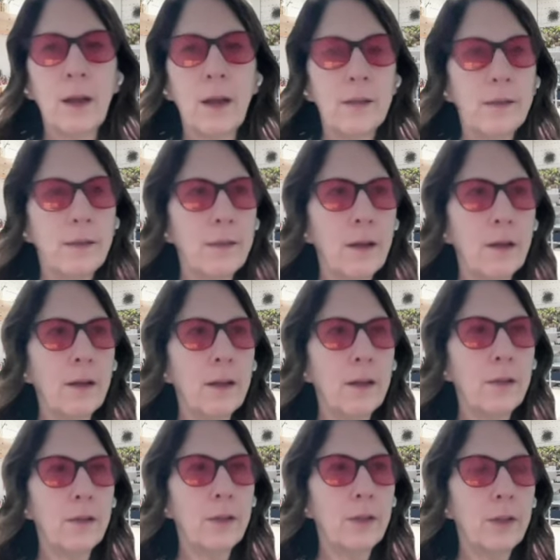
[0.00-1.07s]
I suck
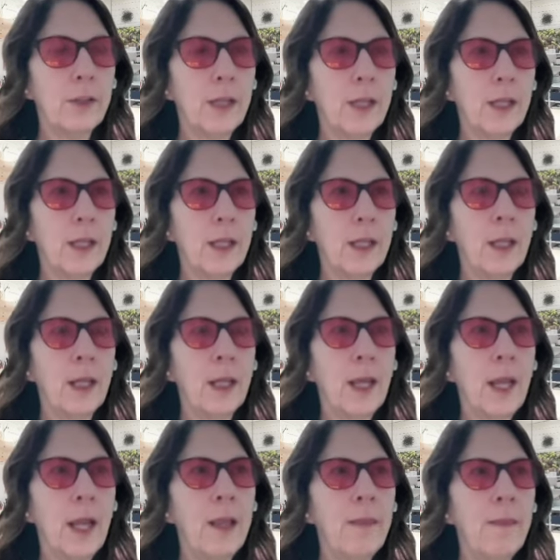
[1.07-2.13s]
at cooking.
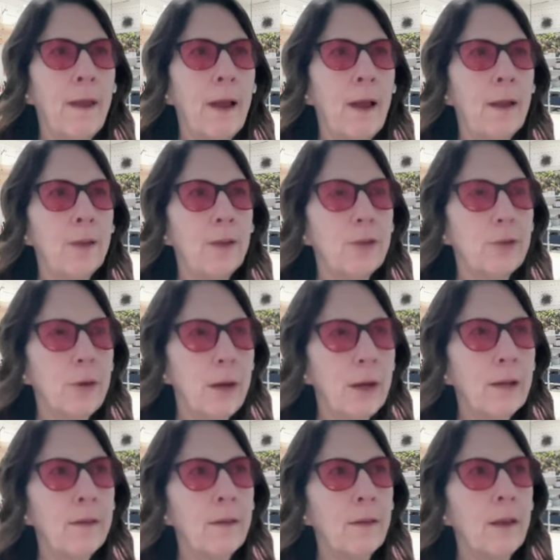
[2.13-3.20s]
And that
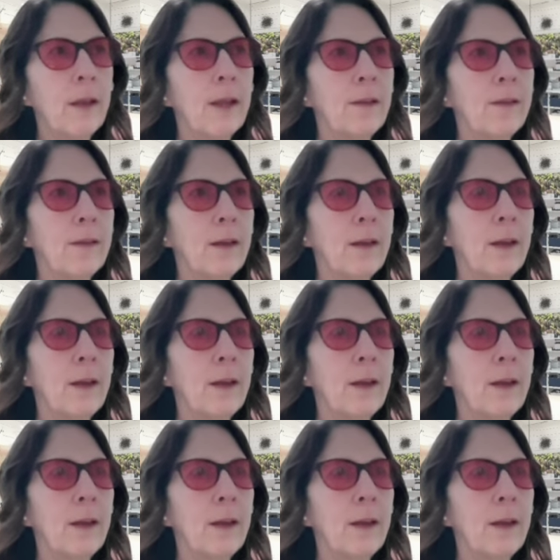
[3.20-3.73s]
translates